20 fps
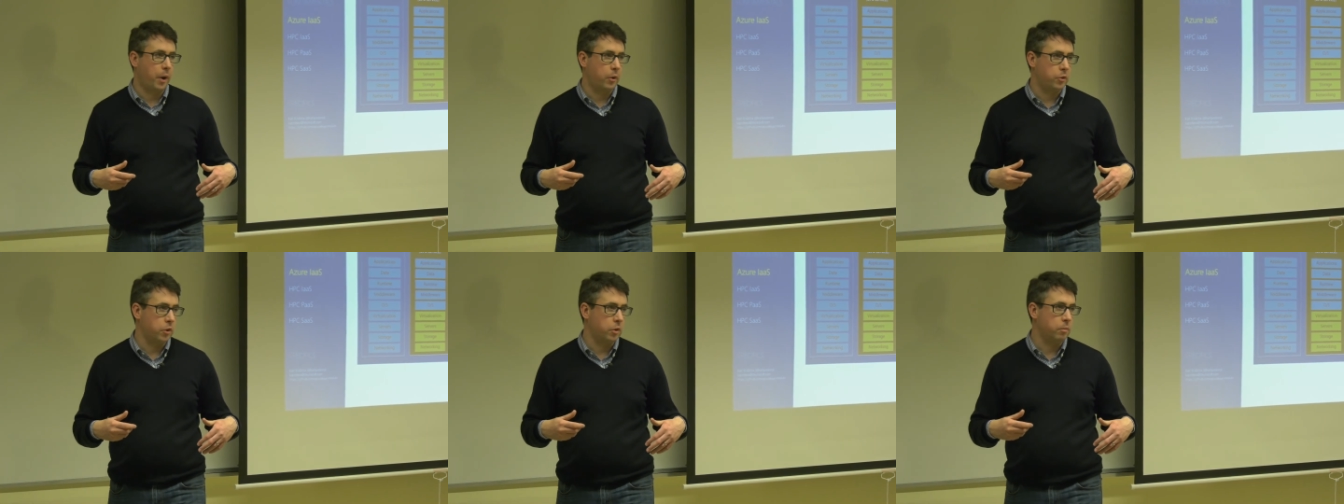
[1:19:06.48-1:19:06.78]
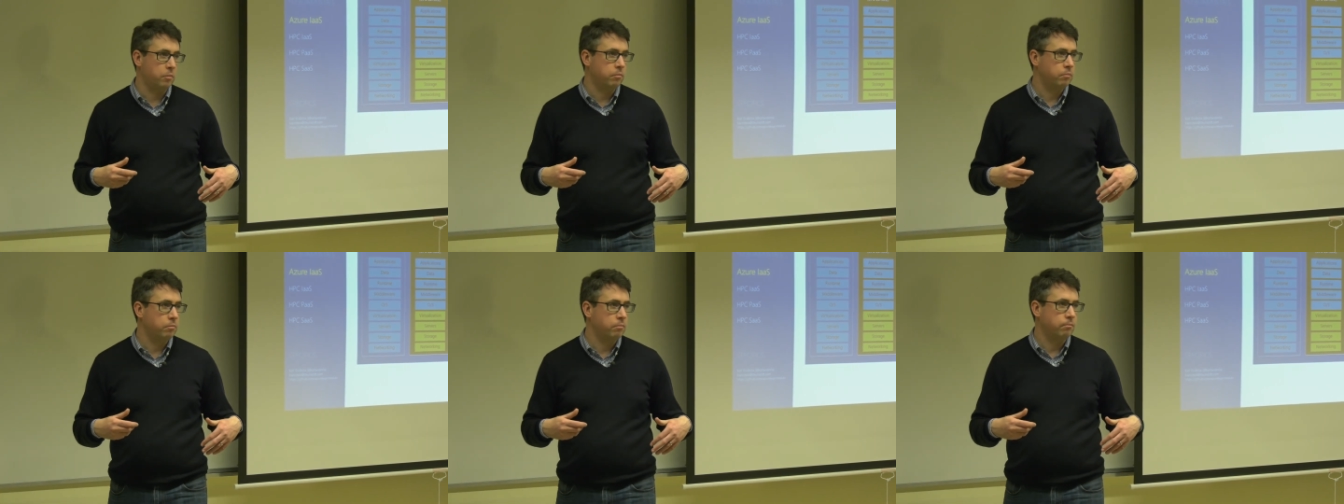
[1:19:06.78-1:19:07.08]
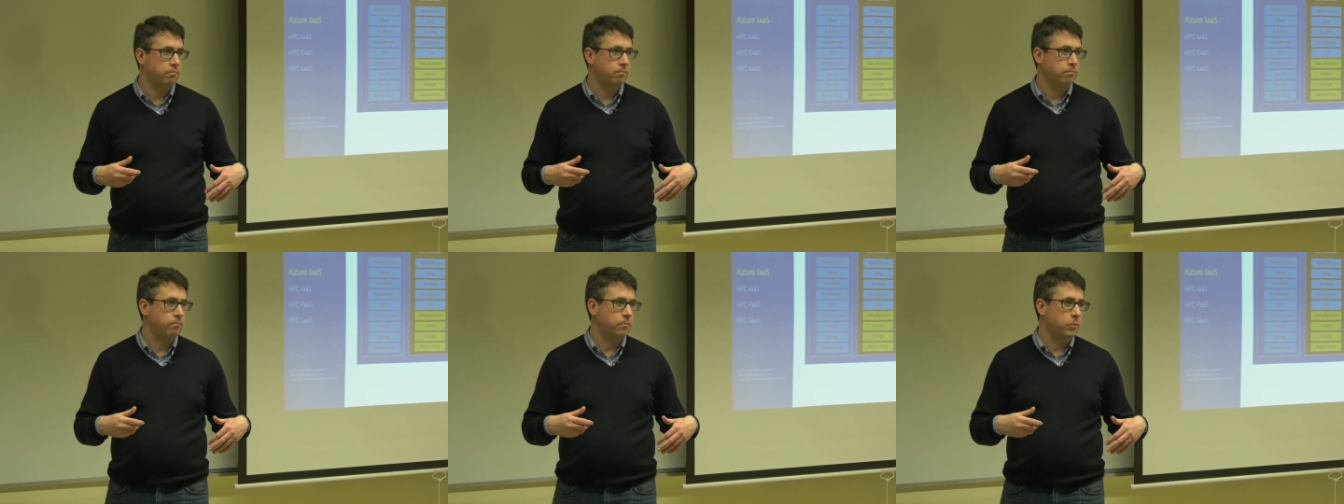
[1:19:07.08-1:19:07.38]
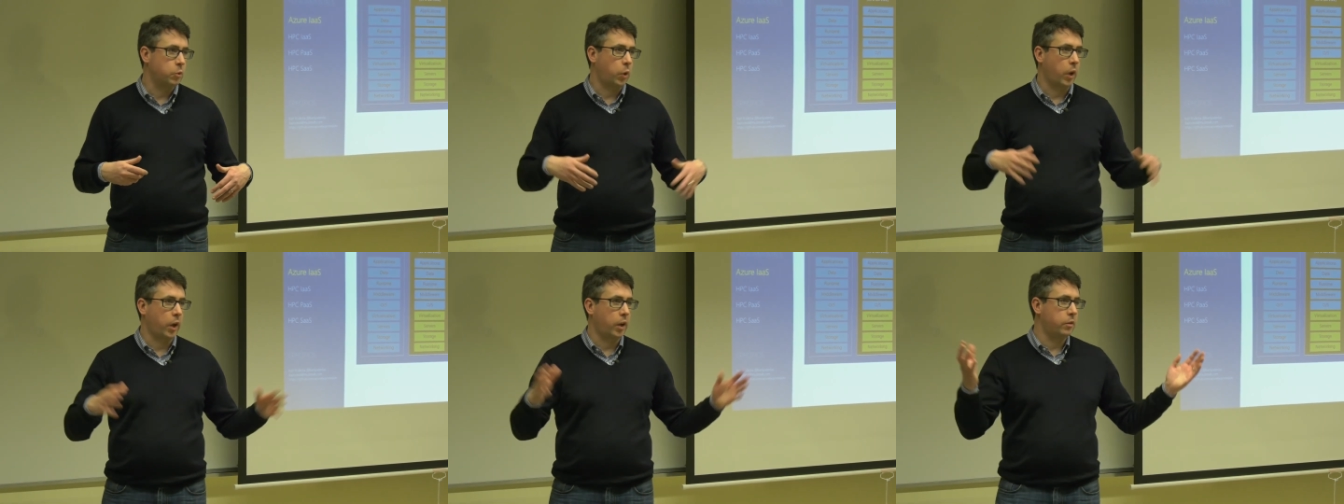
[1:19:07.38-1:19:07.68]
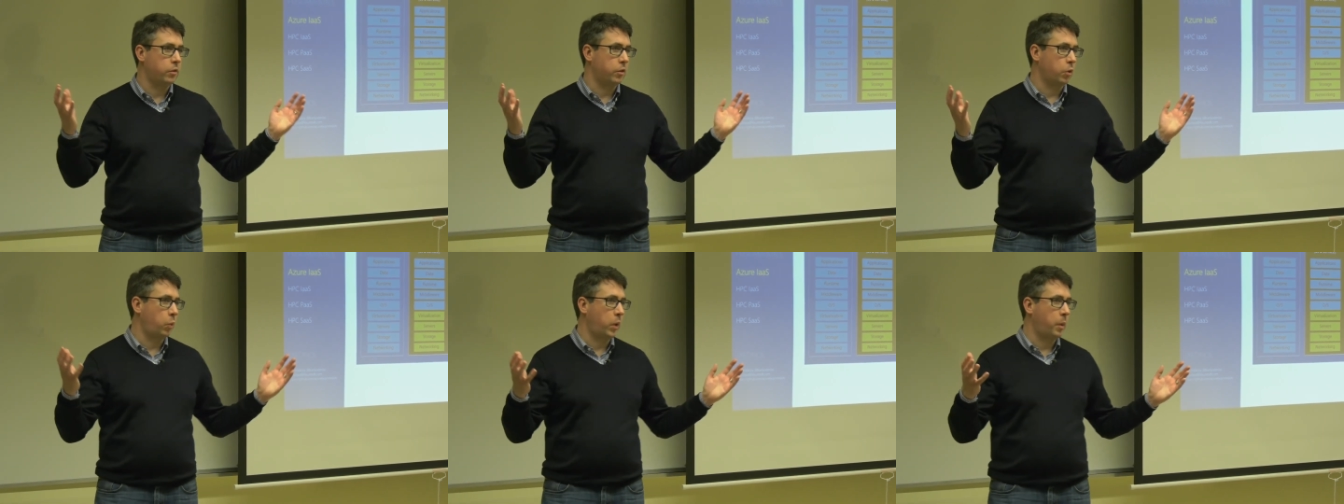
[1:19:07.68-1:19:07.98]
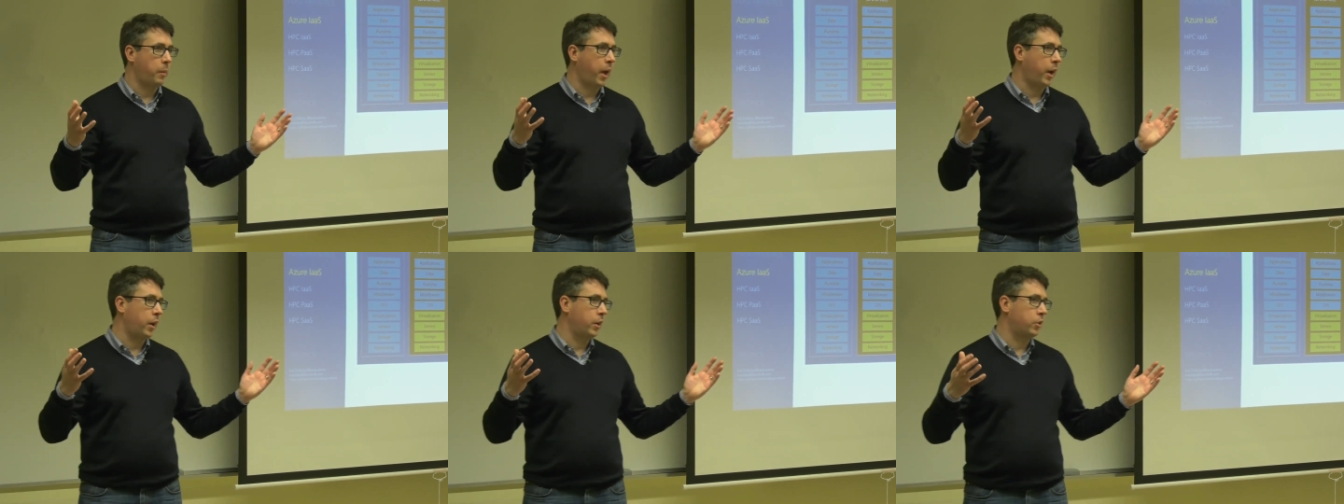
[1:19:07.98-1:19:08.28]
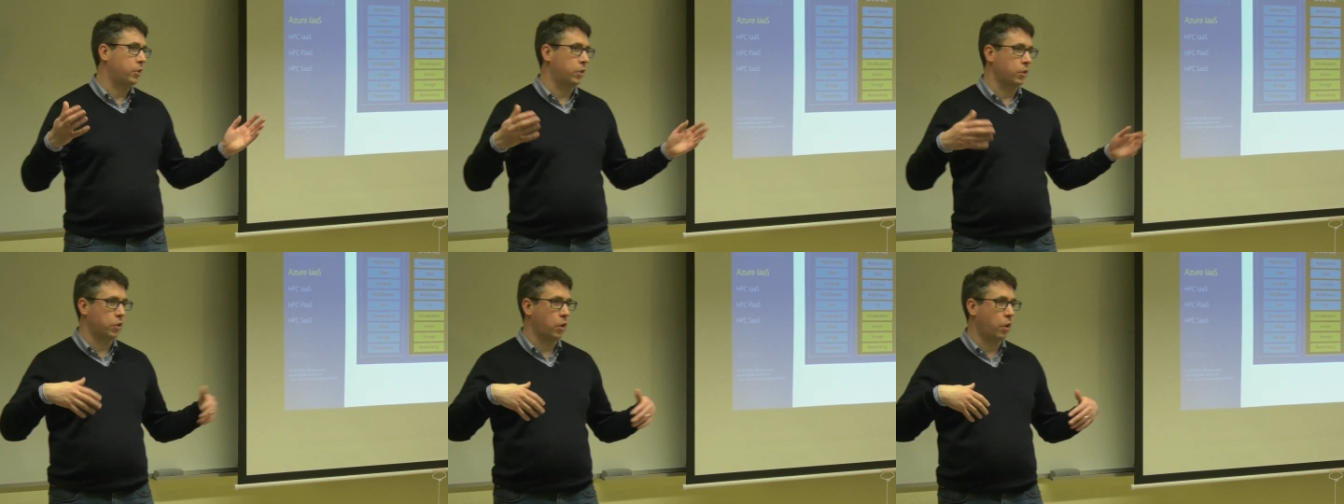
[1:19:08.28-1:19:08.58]
really basic introduction to how
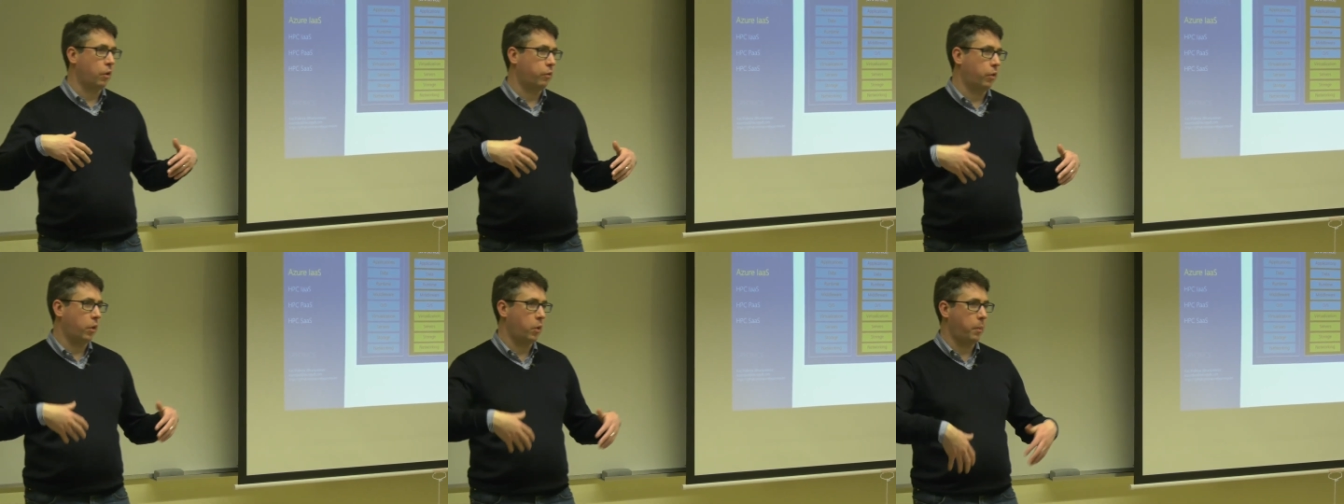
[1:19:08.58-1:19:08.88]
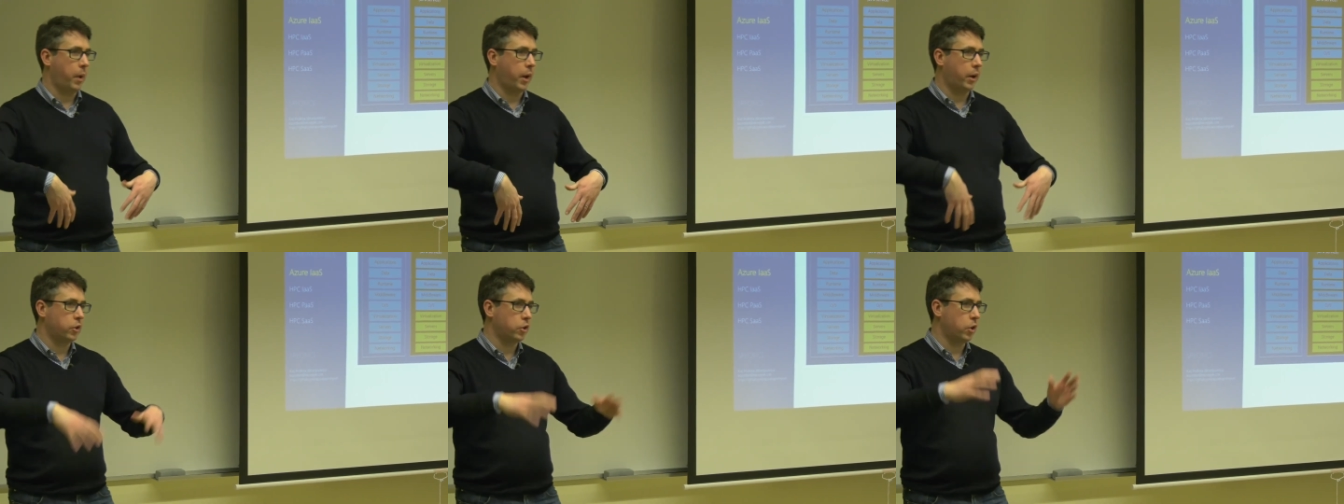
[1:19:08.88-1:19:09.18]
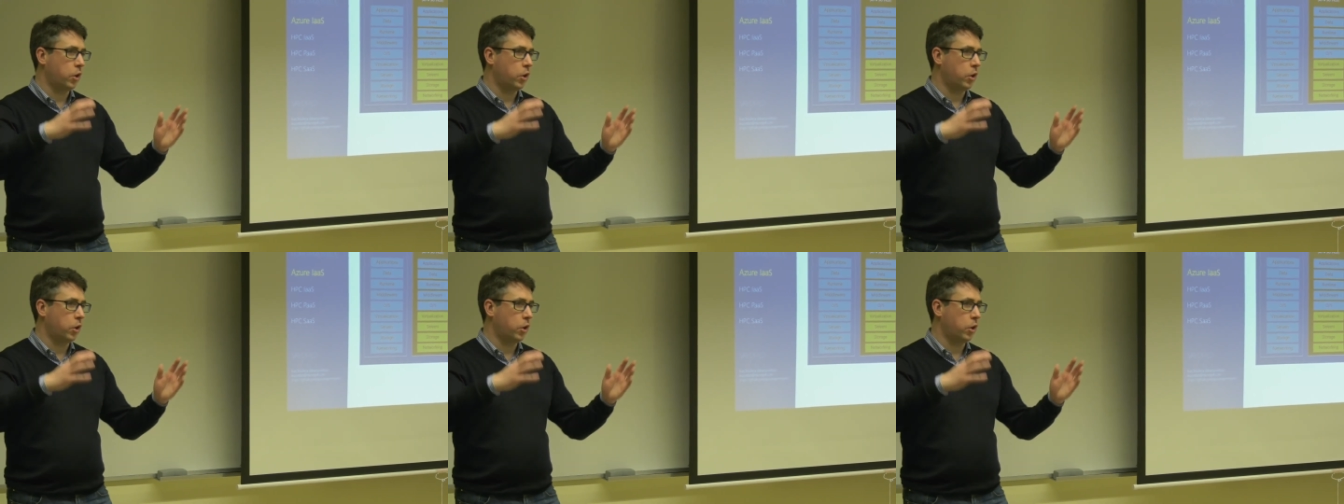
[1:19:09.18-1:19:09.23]
what parallel